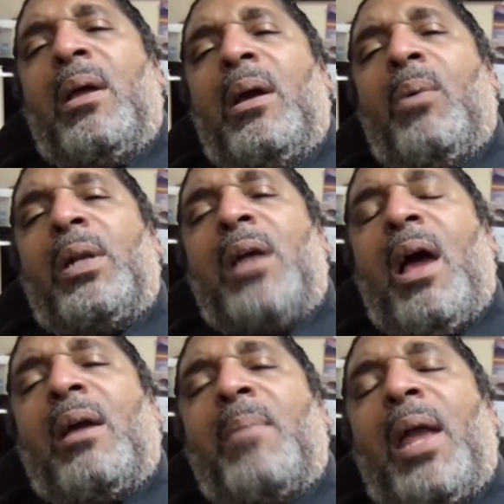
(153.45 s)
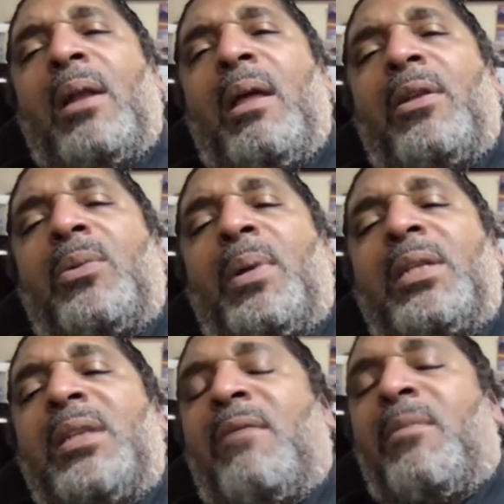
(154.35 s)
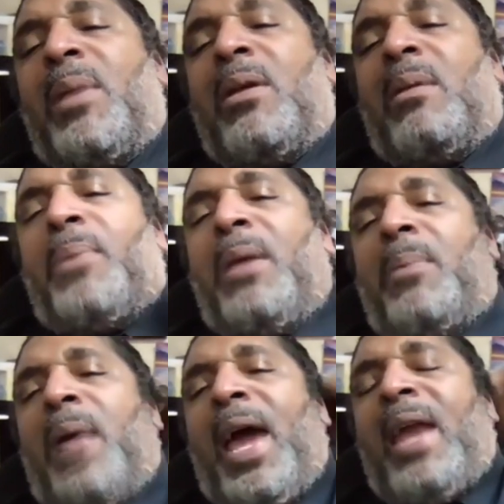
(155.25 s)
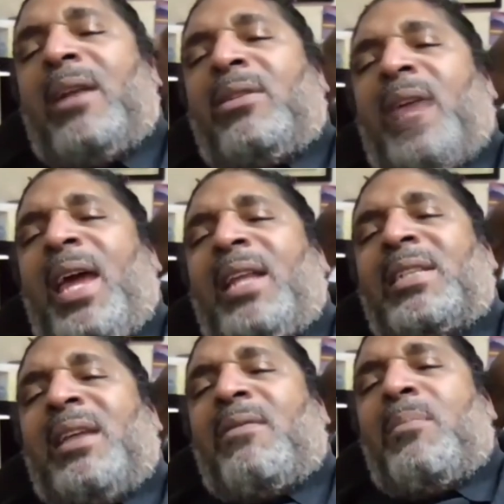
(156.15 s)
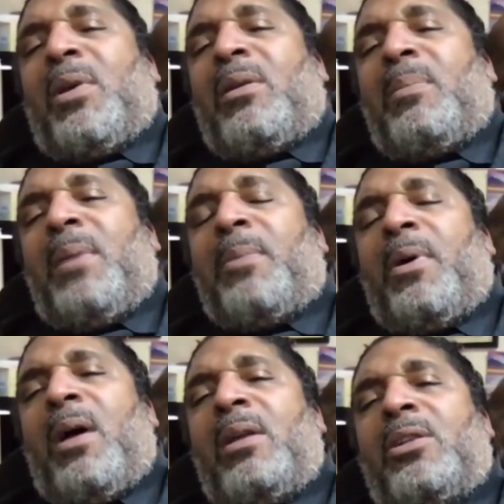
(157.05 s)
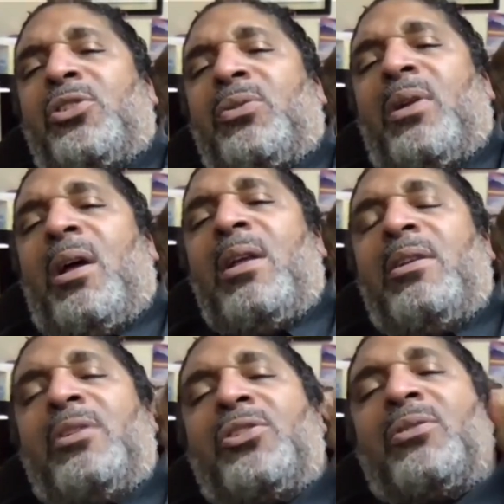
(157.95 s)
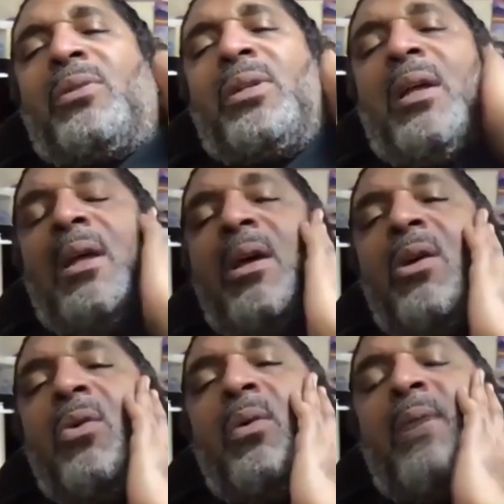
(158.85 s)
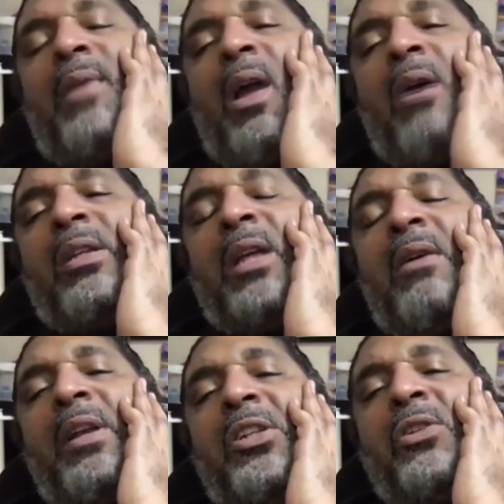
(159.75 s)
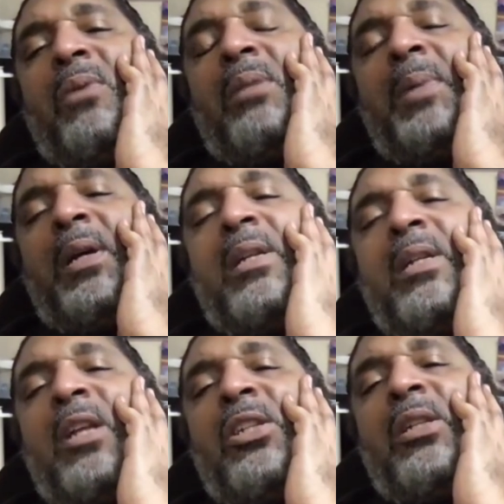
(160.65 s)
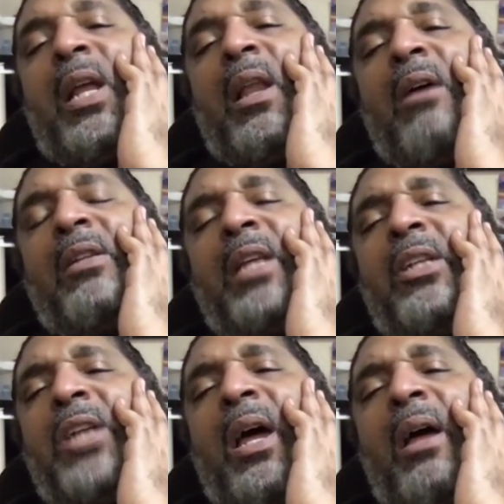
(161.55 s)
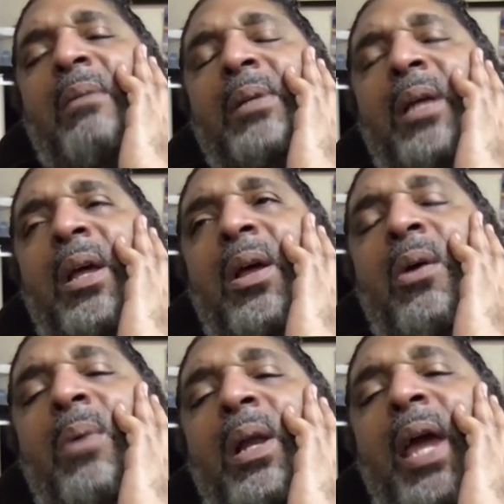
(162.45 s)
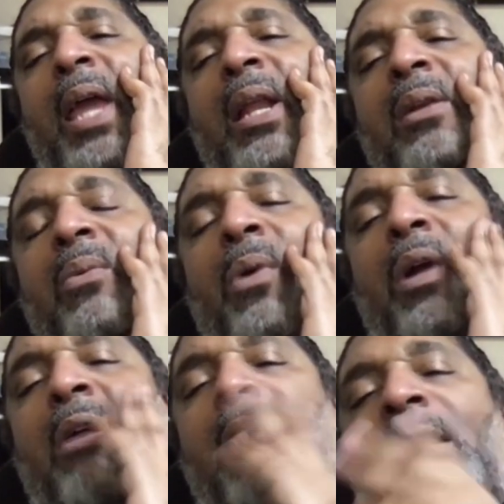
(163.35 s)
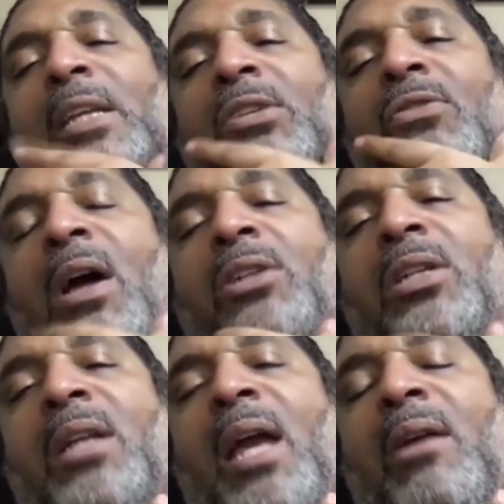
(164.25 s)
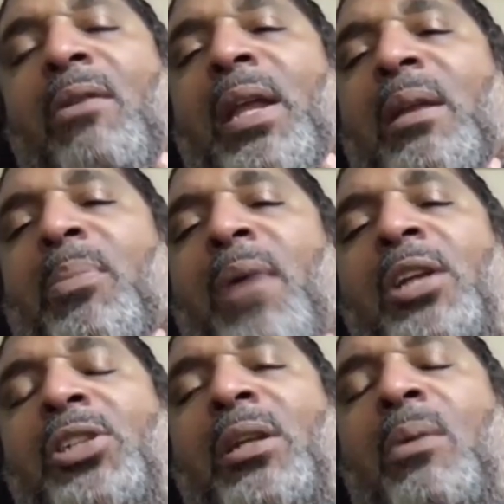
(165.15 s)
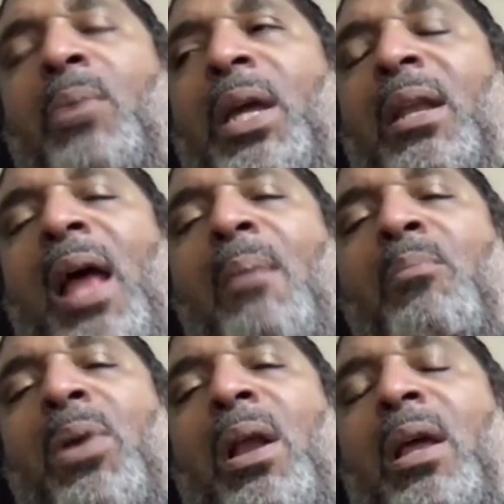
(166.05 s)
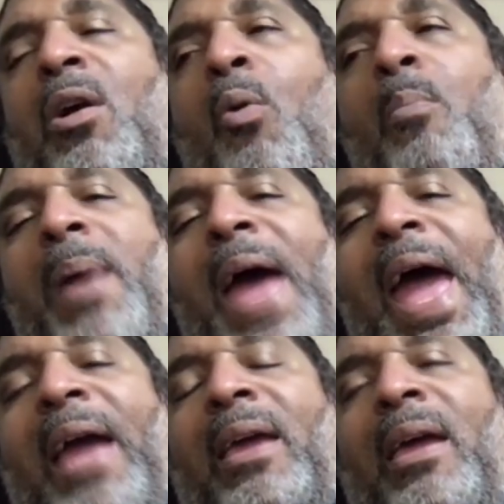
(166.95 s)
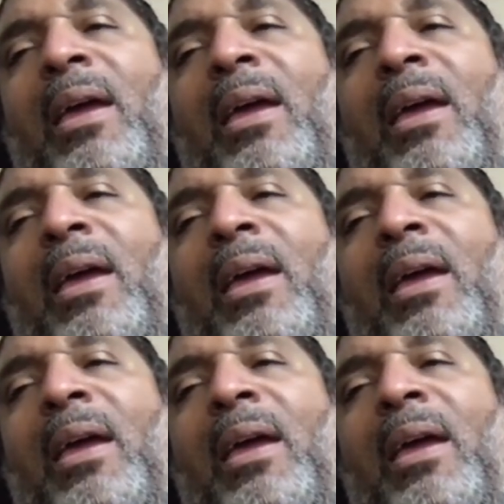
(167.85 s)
We're talking about another 27 million people added to the 87 million people uninsured or underinsured who have lost their insurance because they lost their jobs. We're headed toward a great destruction, not a great depression, and we cannot merely go back